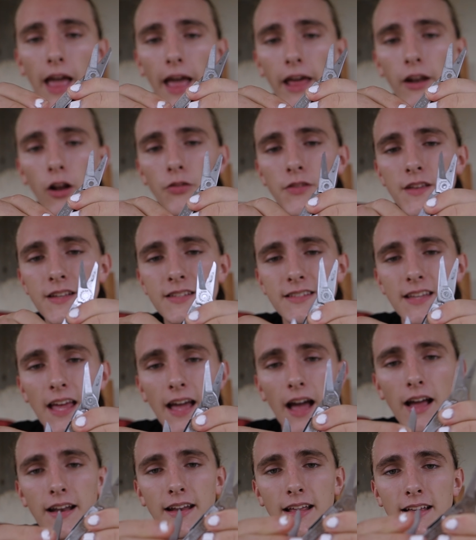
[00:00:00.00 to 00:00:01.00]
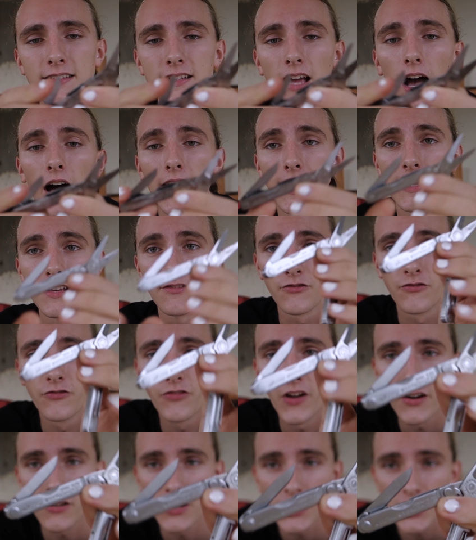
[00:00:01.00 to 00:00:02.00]
And on this side, it's got a
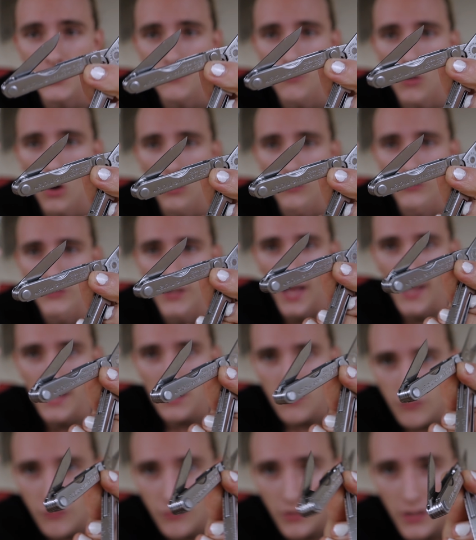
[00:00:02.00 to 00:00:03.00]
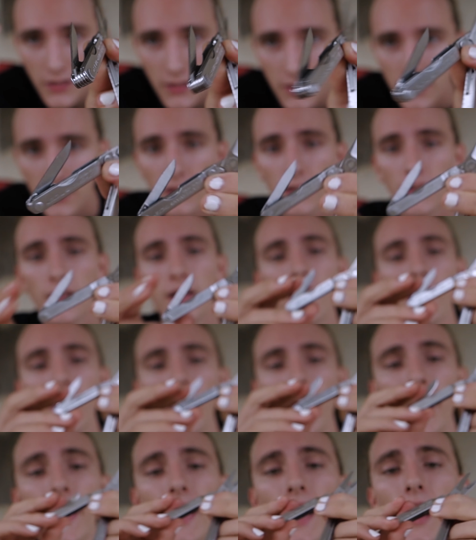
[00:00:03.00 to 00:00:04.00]
very small knife
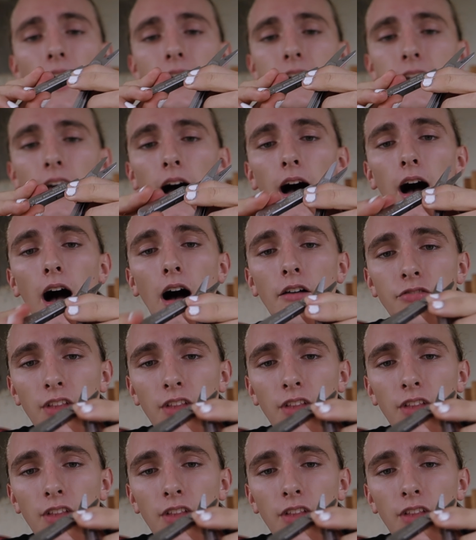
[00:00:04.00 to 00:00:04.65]
and a